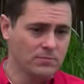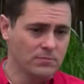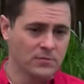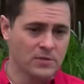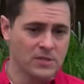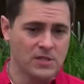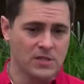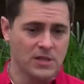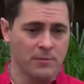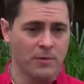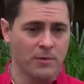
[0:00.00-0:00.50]

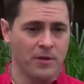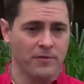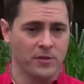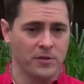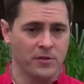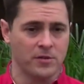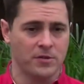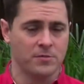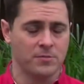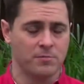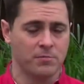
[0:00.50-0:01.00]
Some of
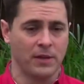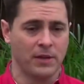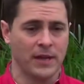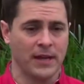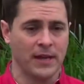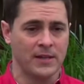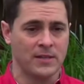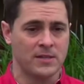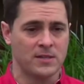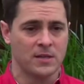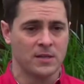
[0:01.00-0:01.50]
your
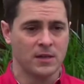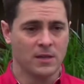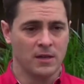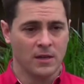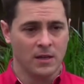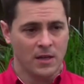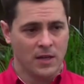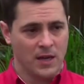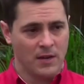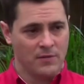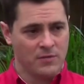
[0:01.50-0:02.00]
plants
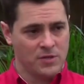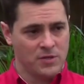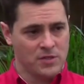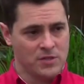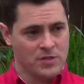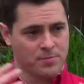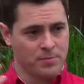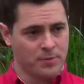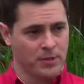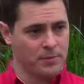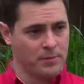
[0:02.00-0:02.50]
have just
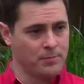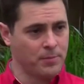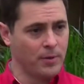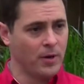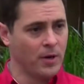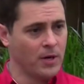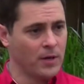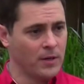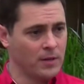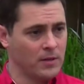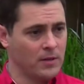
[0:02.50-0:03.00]
split
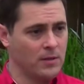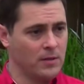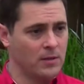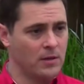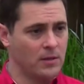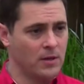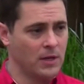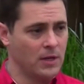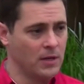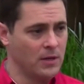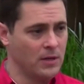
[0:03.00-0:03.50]
apart
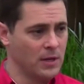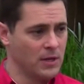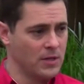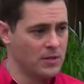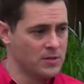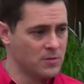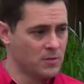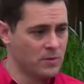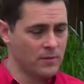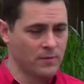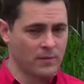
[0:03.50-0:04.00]
and
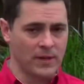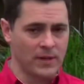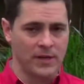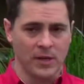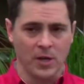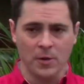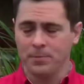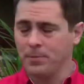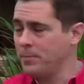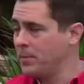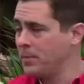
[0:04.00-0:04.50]
sort of laid
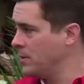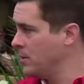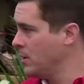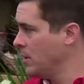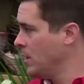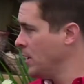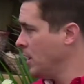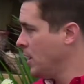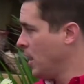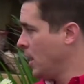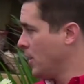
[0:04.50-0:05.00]
open, but
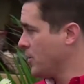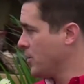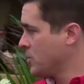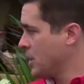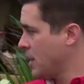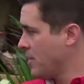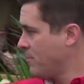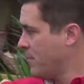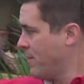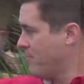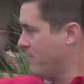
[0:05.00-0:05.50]
others
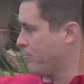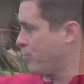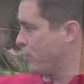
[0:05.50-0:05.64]
of them have